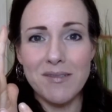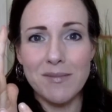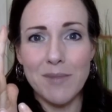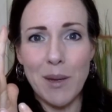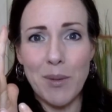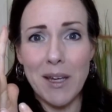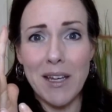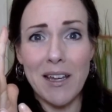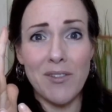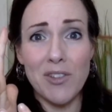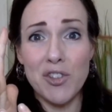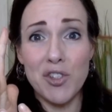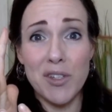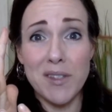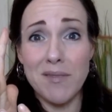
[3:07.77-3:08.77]
maybe even
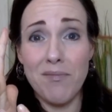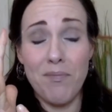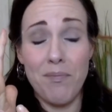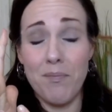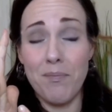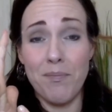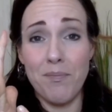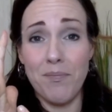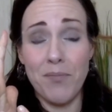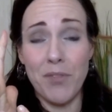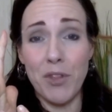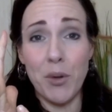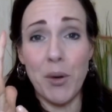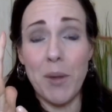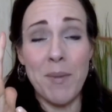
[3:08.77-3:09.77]
just
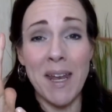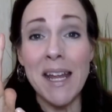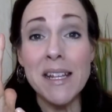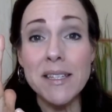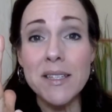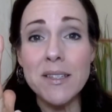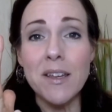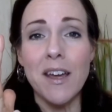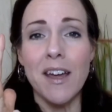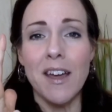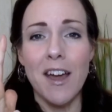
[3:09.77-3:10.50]
30 minutes.